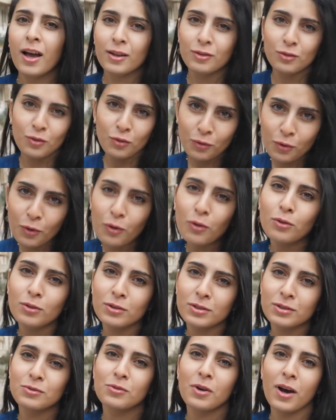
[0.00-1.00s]
And of
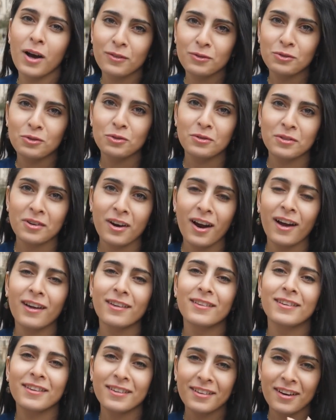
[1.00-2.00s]
course you have to
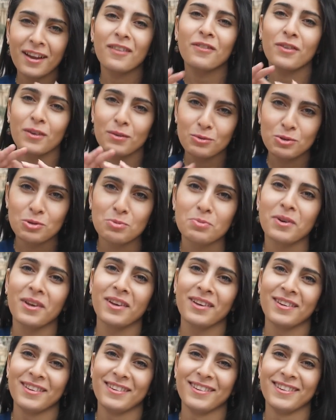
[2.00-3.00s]
try knafeb
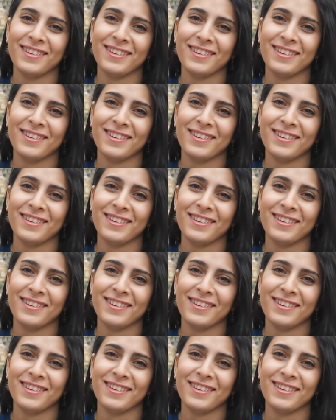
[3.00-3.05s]
jubneh.